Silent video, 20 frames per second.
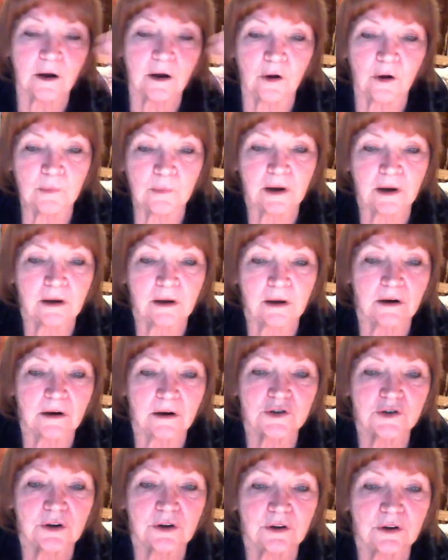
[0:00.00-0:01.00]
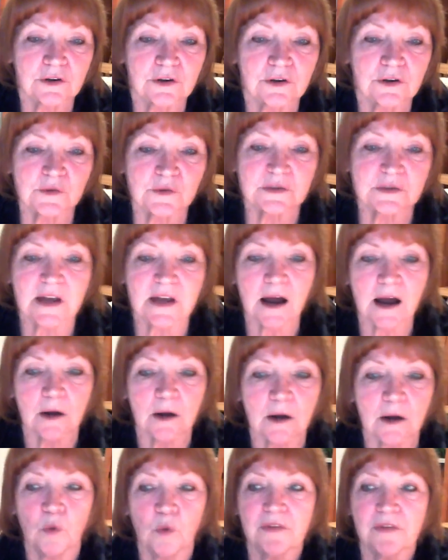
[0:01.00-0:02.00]
my gosh, you could use that
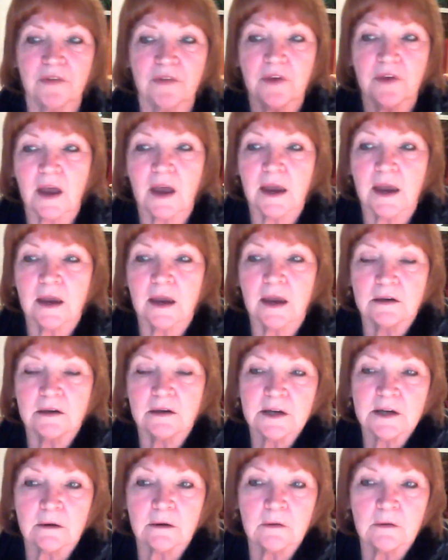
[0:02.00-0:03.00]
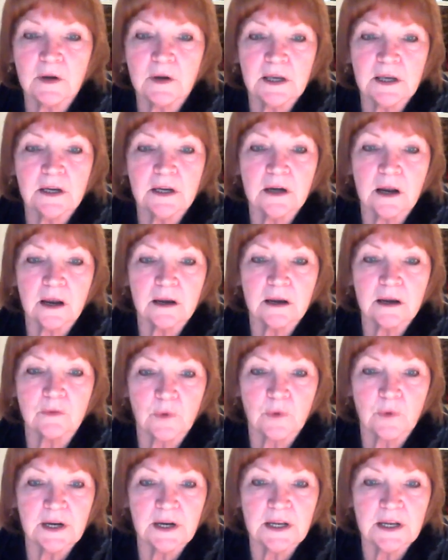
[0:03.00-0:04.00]
with a tarot in a
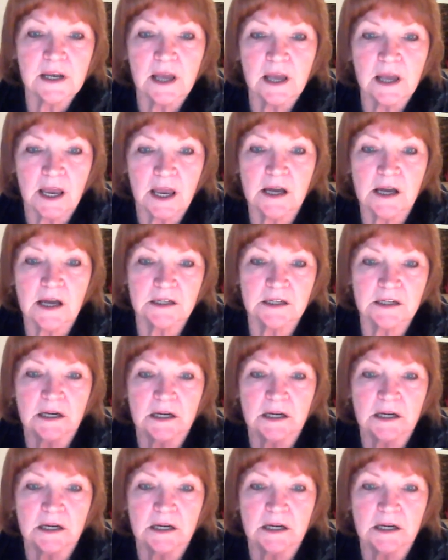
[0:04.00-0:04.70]
reading and,